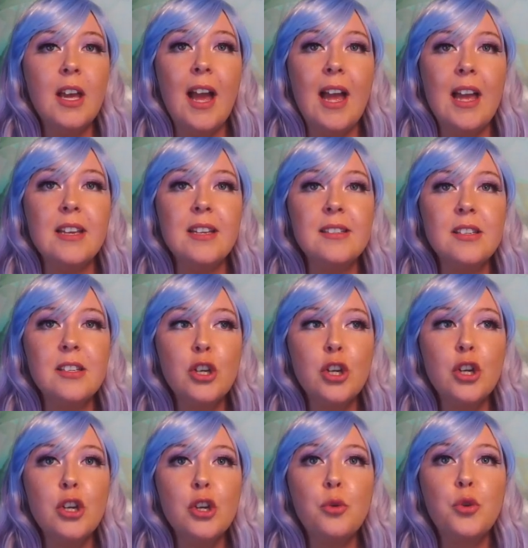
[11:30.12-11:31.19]
is
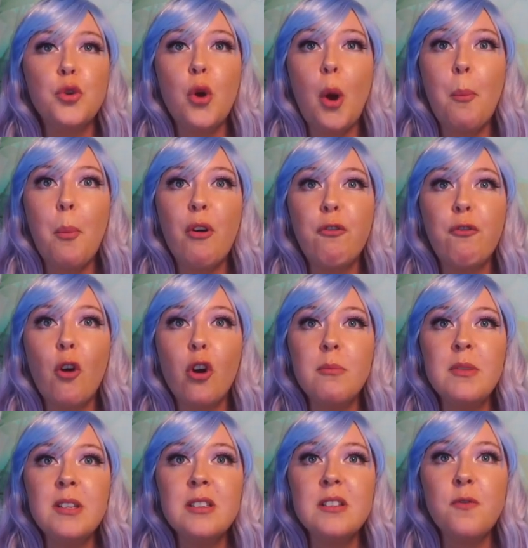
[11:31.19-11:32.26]
do a
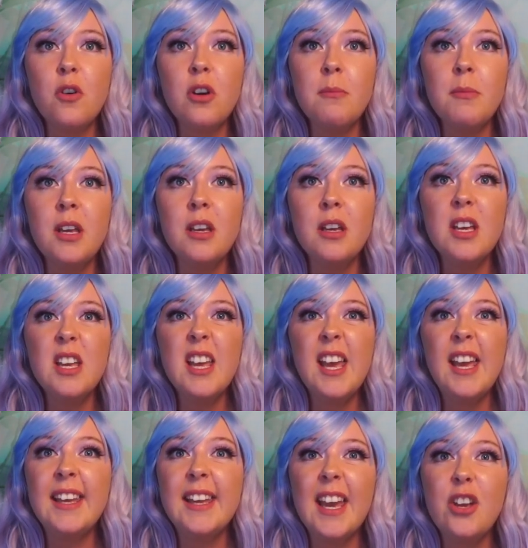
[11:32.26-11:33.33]
performance for me
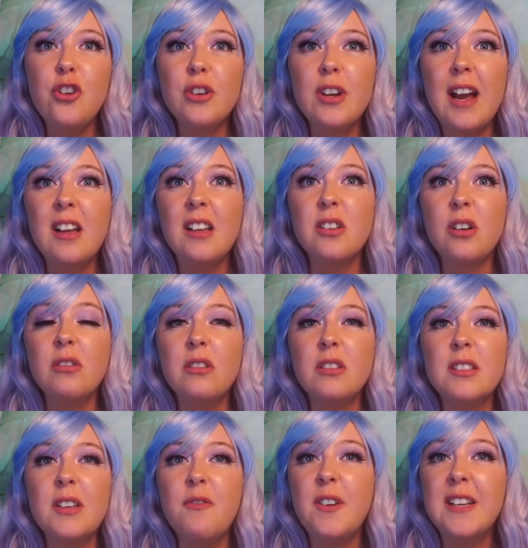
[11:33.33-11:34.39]
and get your adult
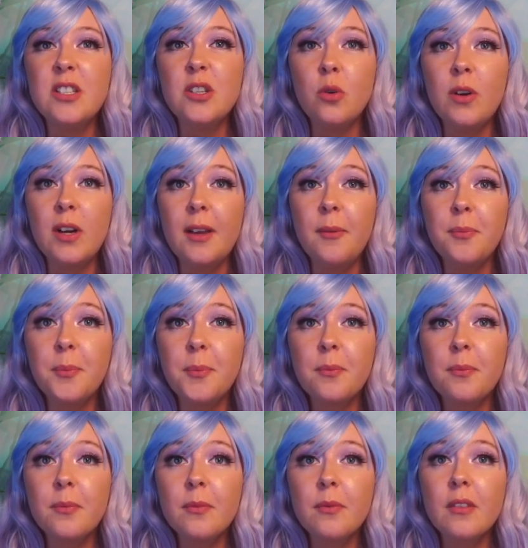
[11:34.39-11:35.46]
to video it
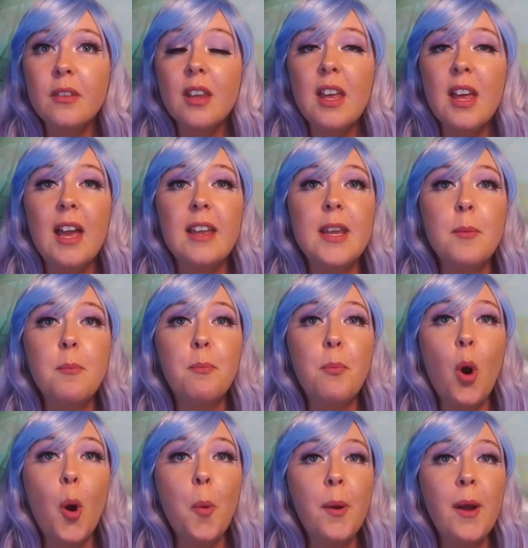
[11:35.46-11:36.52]
and then
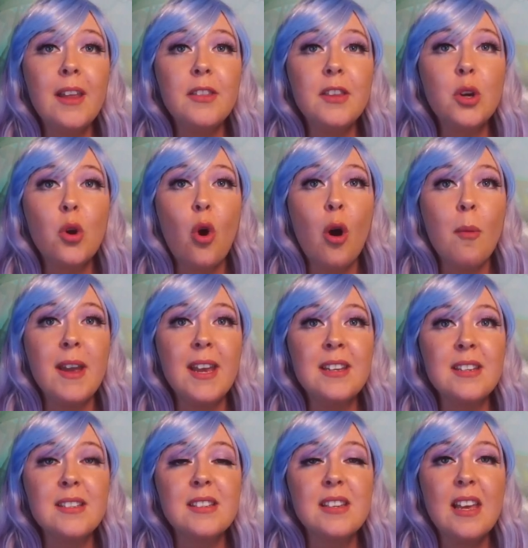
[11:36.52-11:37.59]
pop it in the
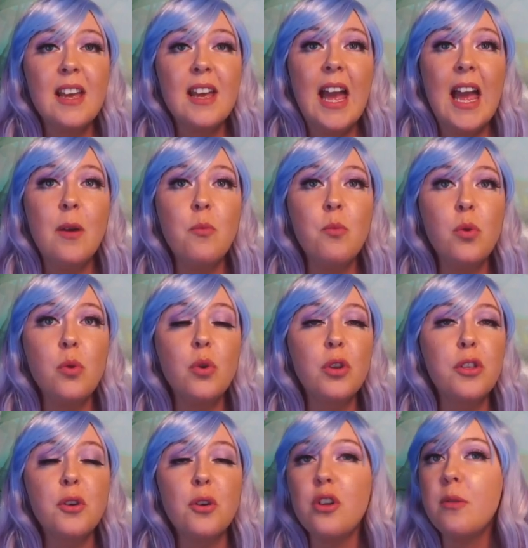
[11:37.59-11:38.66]
comments, and we'll go
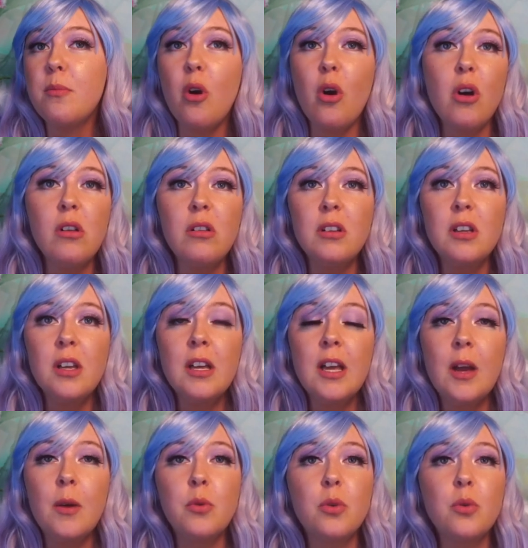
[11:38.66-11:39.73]
through them all
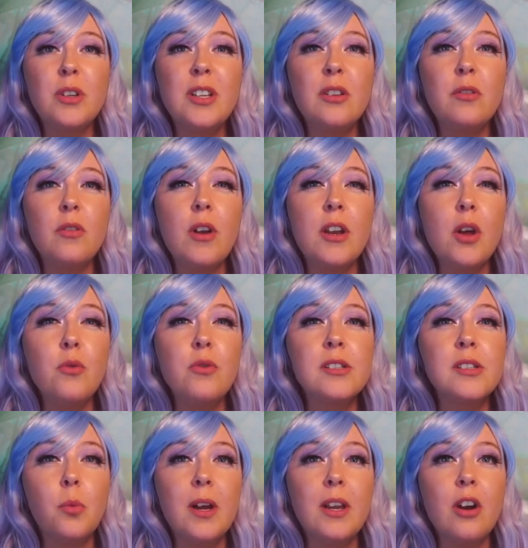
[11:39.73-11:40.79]
and we're going to announce
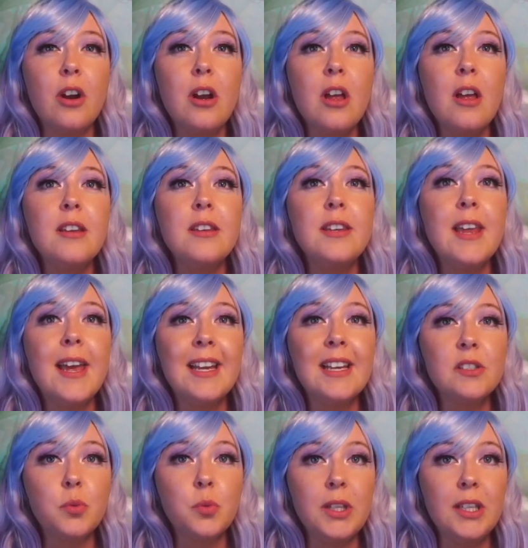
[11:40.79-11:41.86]
a winner
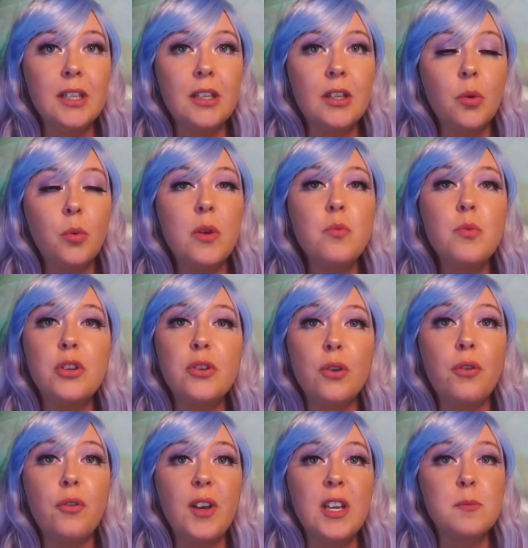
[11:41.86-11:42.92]
next week when we do
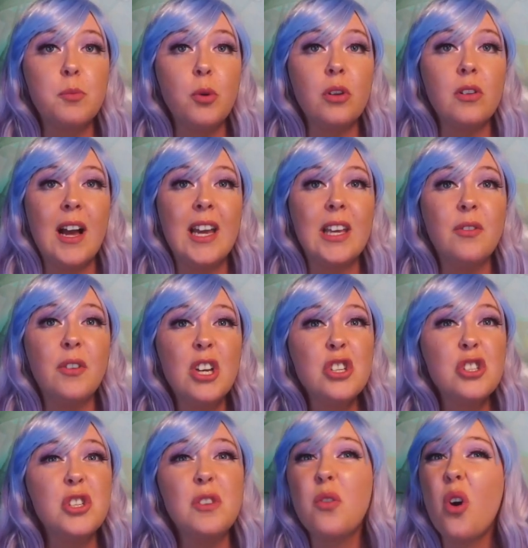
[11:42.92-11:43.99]
Facebook Live.
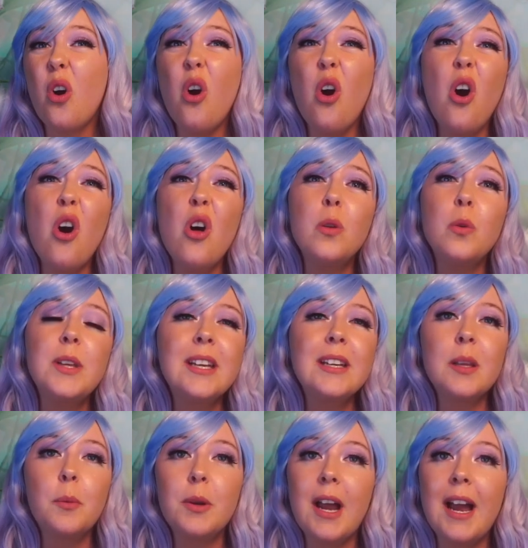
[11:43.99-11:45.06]
So you've got all week
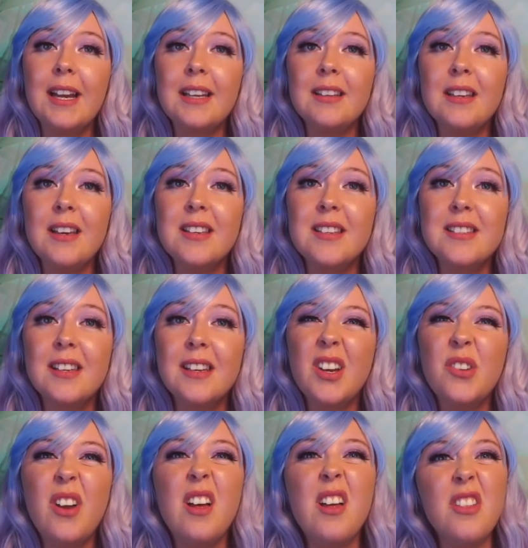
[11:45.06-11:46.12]
to practice
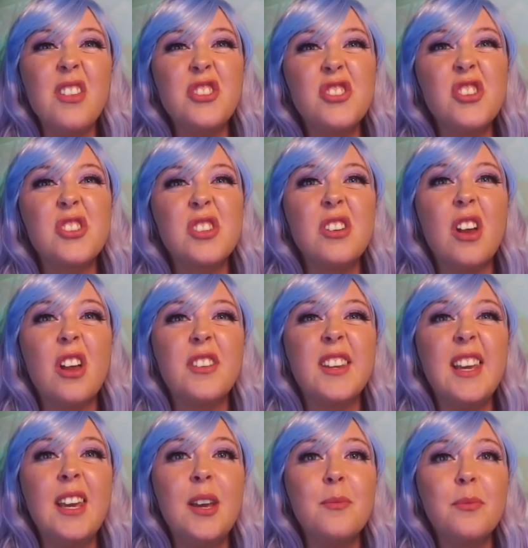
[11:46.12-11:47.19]
rather than just another
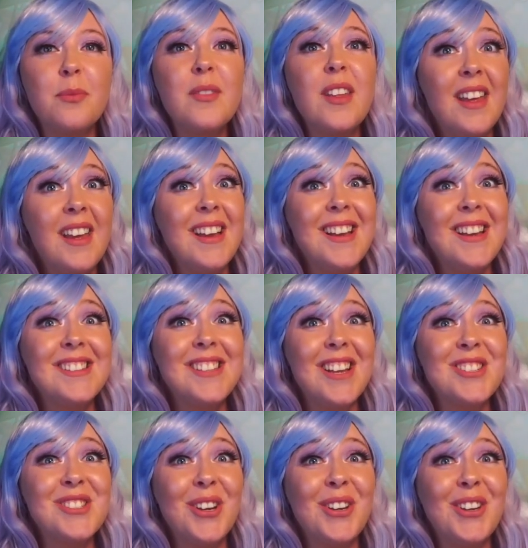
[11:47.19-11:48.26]
day. That
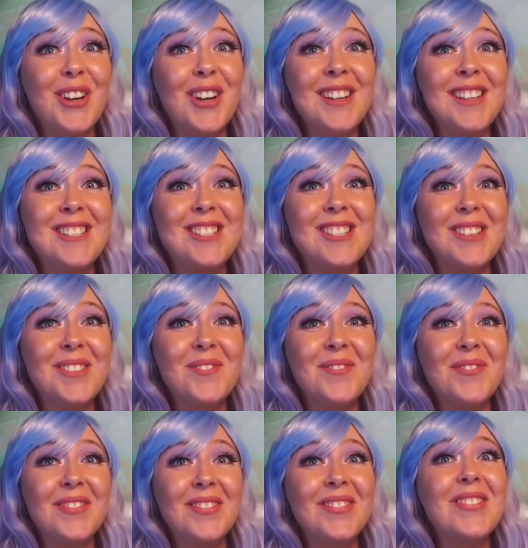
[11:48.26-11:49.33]
sound good?
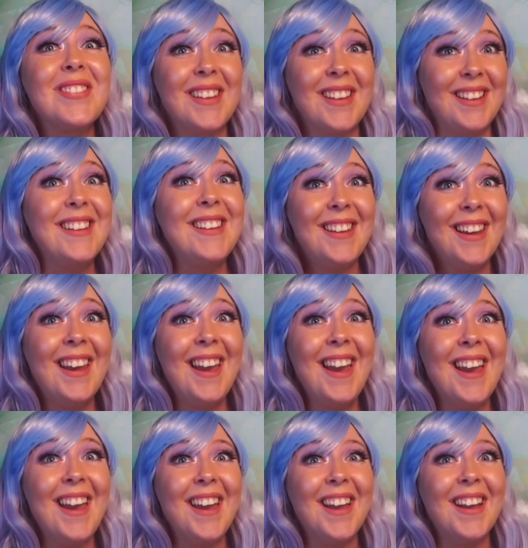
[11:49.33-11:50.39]

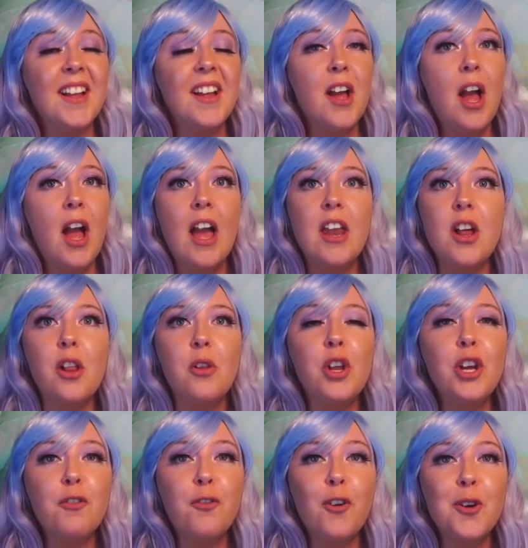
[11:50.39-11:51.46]
Yeah! And I
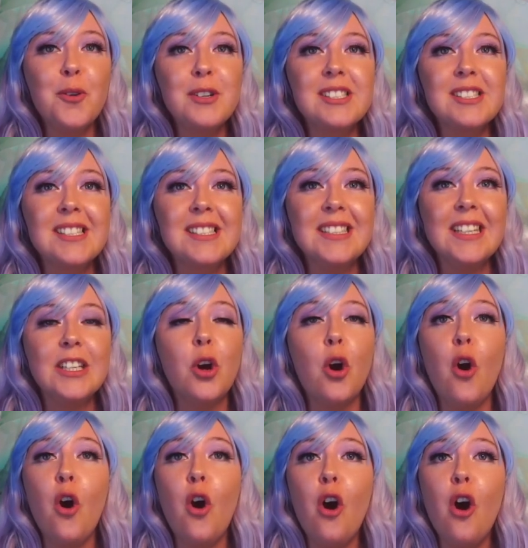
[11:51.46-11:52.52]
look forward to seeing
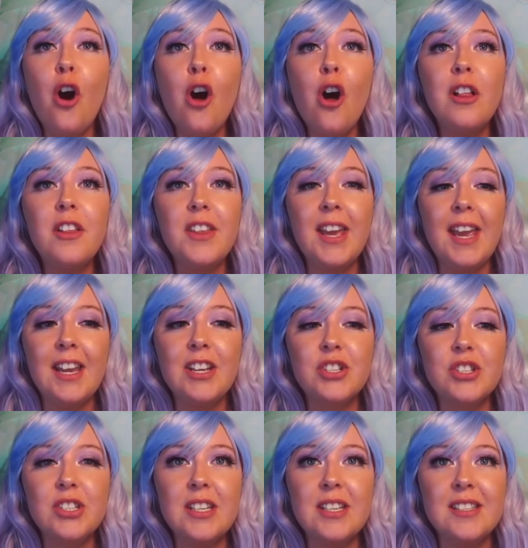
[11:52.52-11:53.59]
all of the
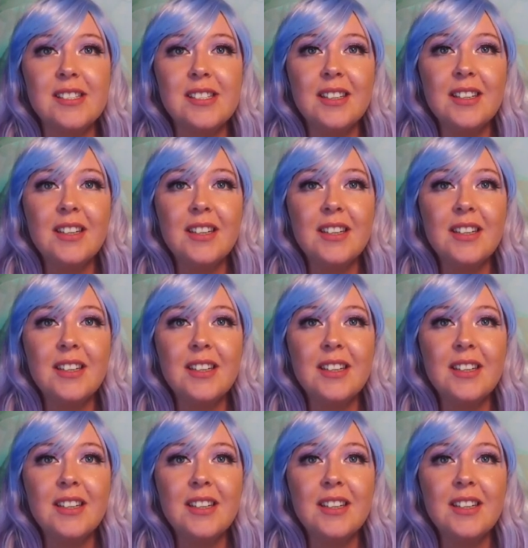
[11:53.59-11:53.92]
entries.